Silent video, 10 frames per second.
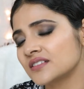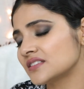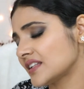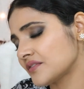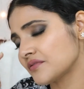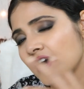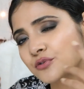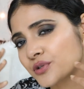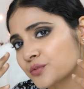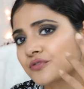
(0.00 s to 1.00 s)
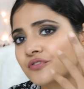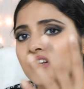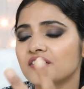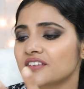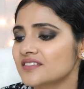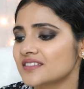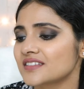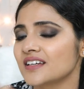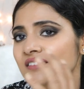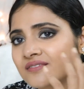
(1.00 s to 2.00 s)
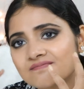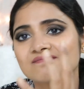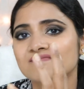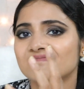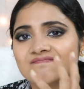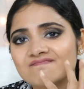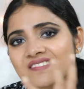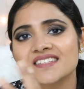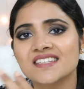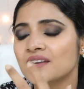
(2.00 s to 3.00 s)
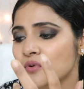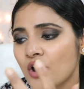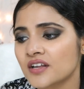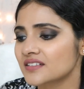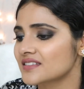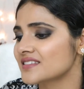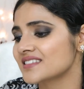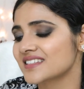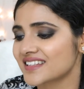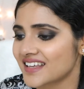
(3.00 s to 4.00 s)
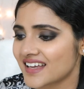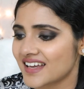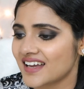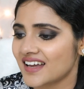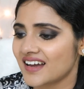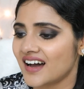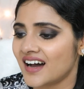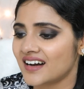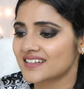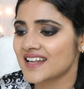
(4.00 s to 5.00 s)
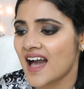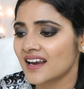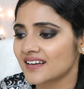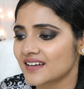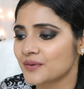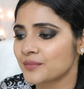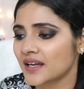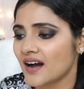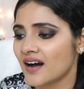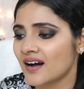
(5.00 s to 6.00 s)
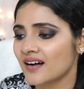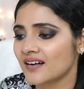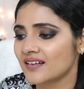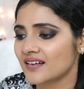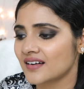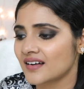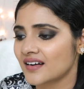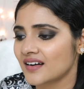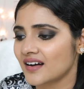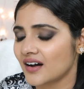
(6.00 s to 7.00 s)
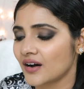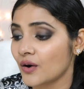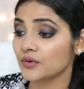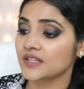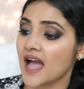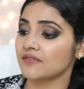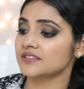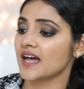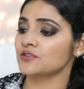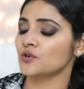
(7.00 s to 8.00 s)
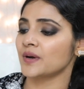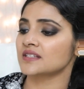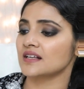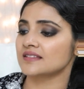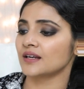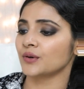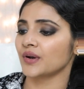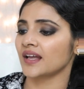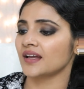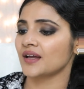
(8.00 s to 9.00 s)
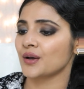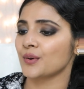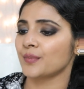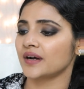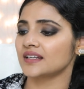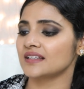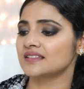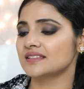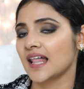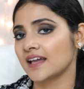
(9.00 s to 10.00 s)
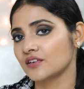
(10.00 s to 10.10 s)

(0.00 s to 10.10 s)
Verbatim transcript: understand. Why do they put fragrance in skin products? Uh, talc, mica. Uh, oh, they have cyclopentasilicone but it's like